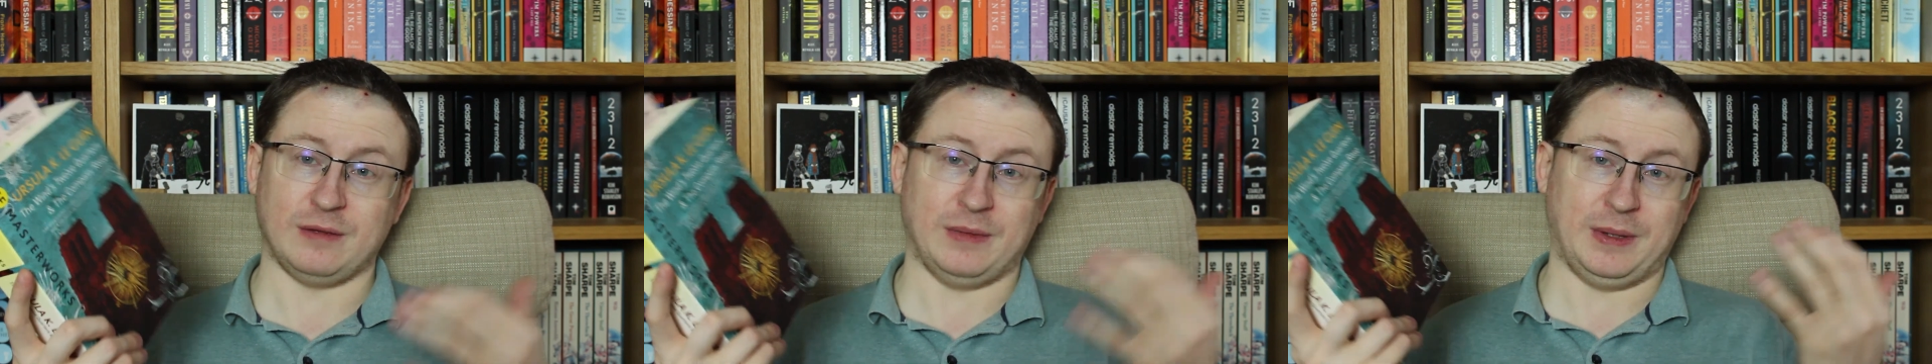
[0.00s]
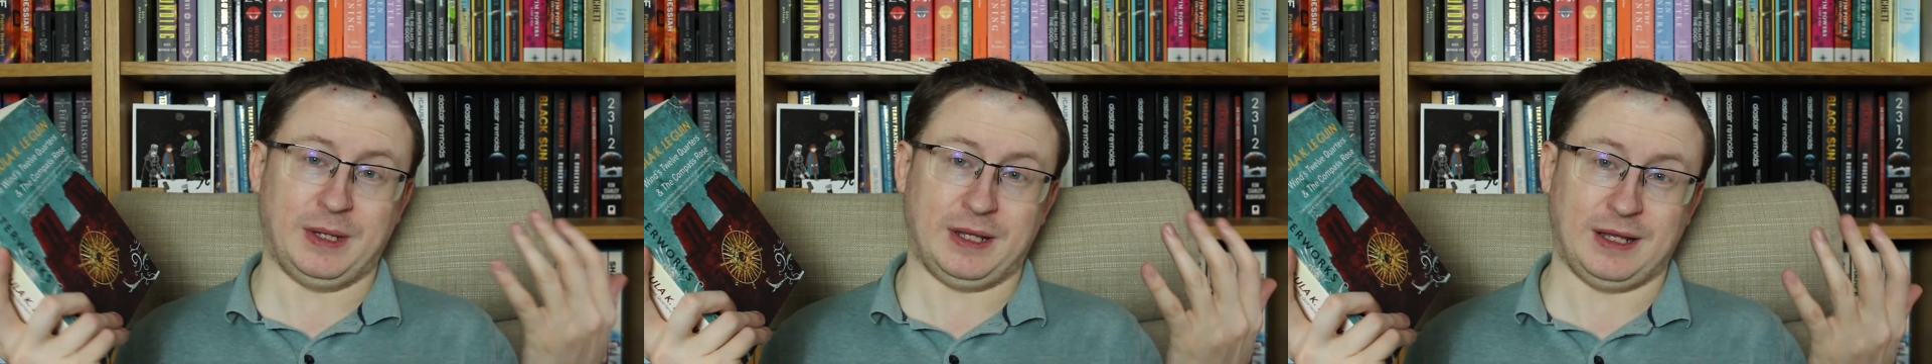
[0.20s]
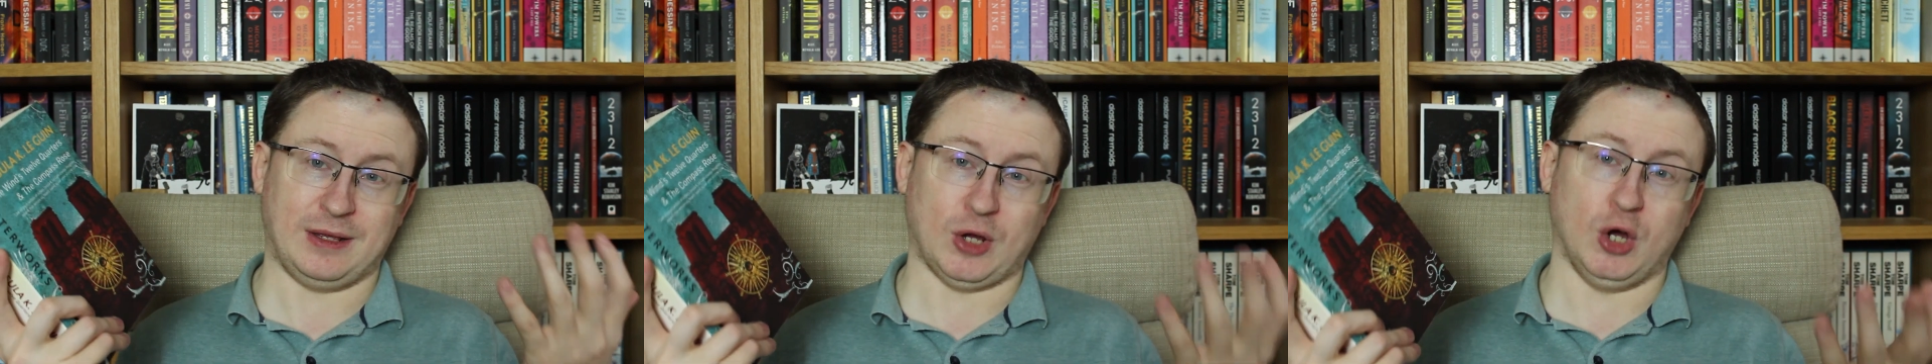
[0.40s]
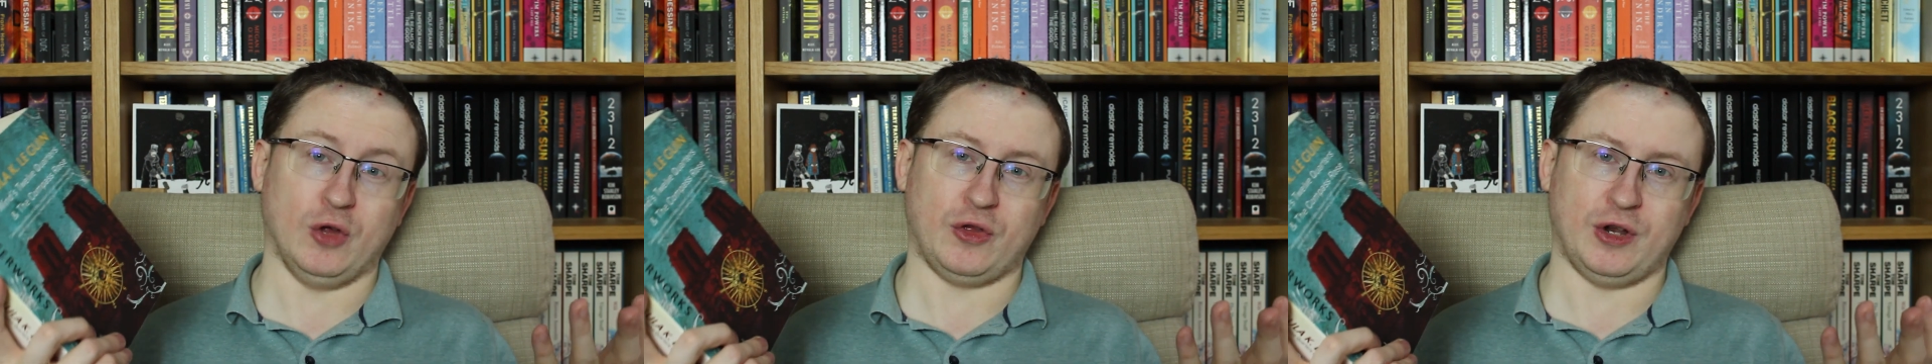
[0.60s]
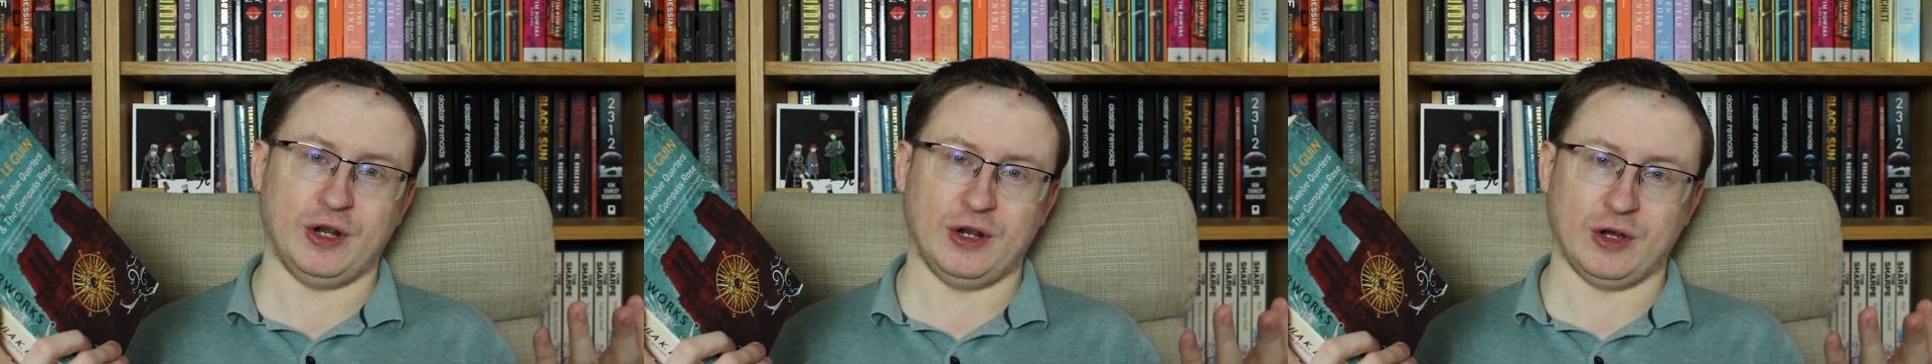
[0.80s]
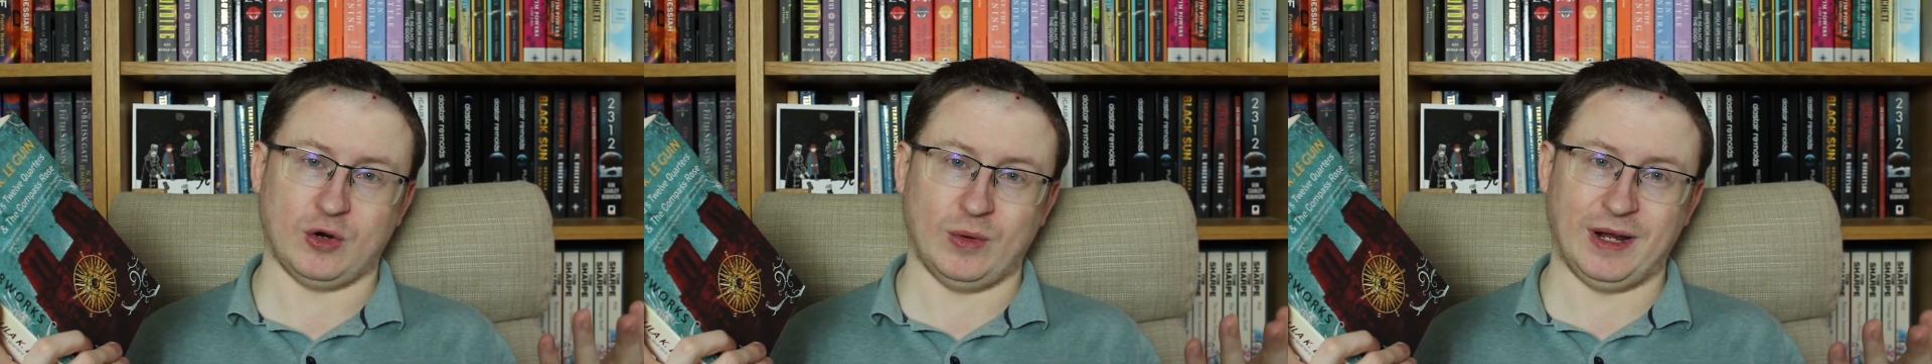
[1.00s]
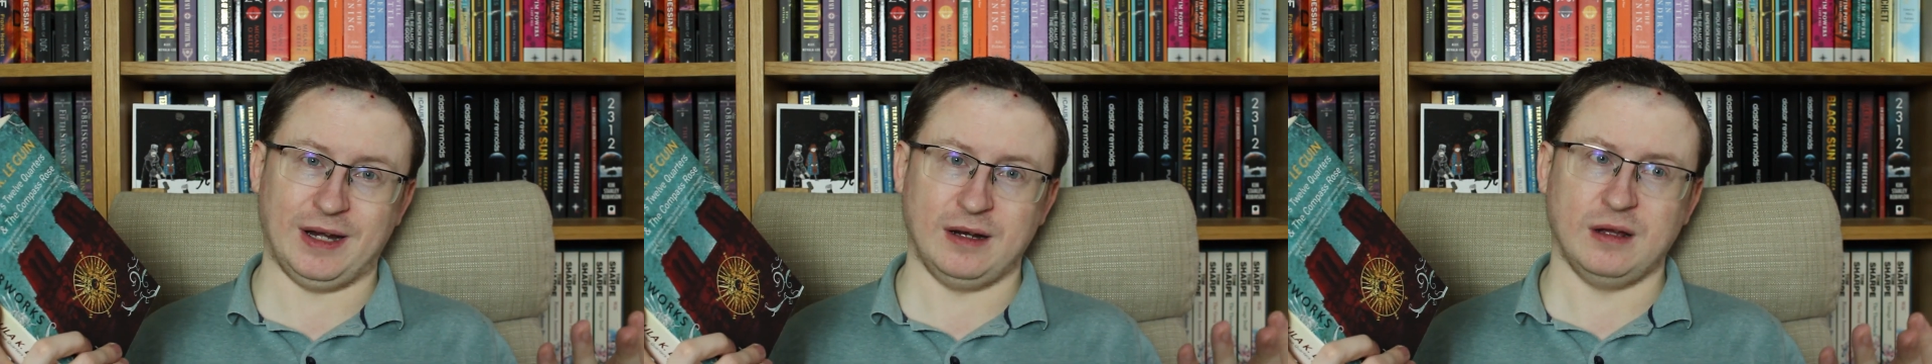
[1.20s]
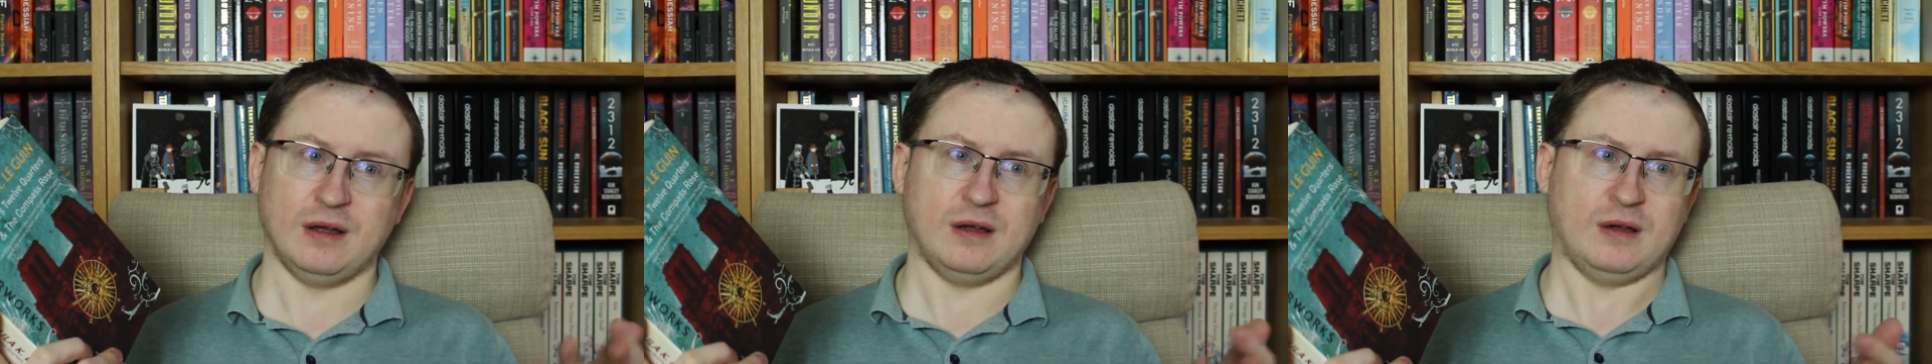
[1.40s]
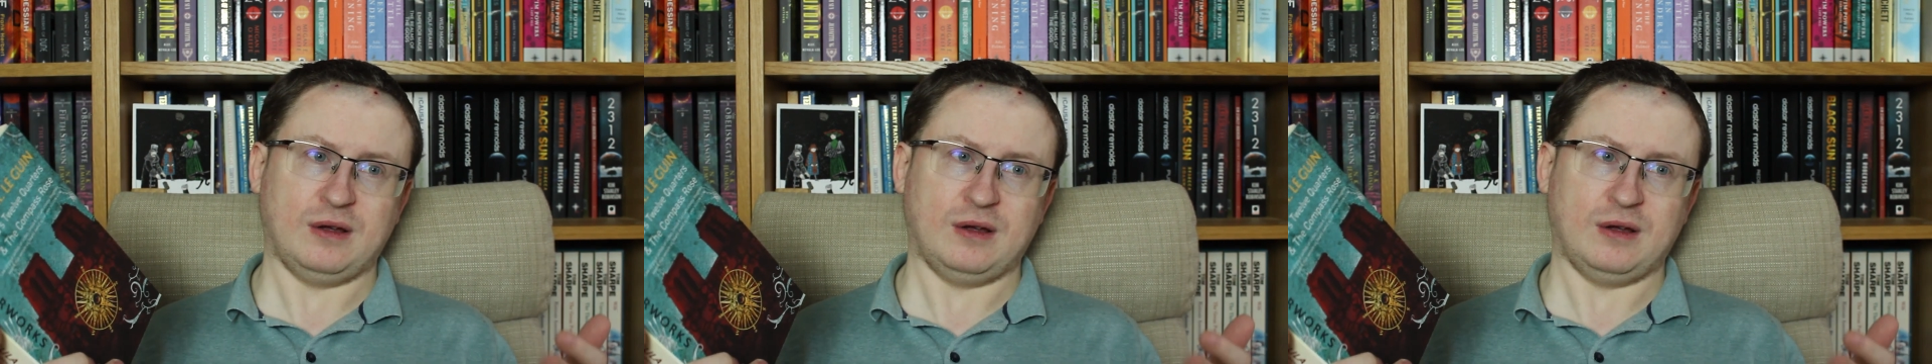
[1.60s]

I mean, this is Ursula Le Guin,